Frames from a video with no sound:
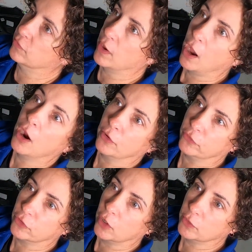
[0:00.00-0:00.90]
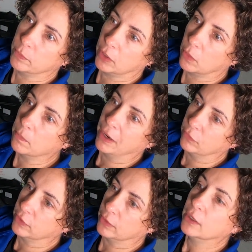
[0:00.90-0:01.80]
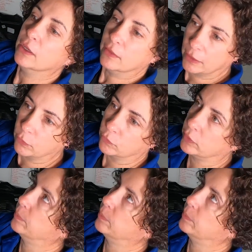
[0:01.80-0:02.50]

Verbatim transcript: of hard solid metal mounted that would